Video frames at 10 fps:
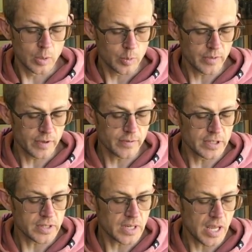We have given
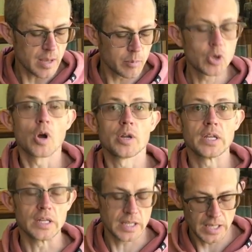it the name
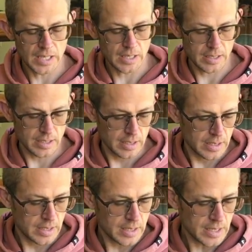Guardian King,
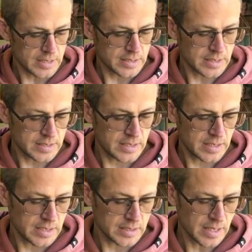as this
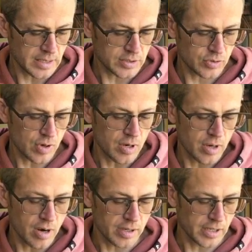tea is like a strong
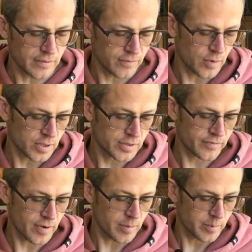guardian forged
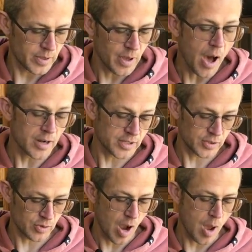from the goddess
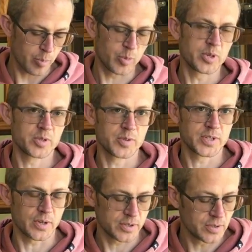drop, which was
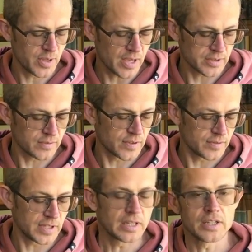our
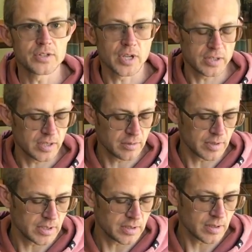2015 Lishan
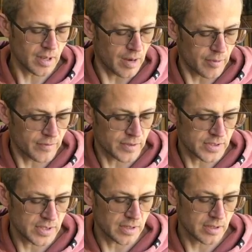tieguanyin that I
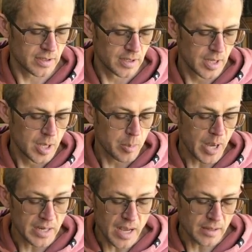referenced there, by
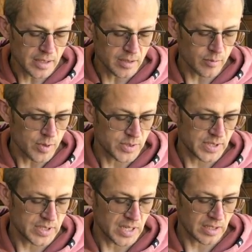an elegant roasting
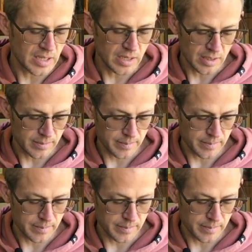technique.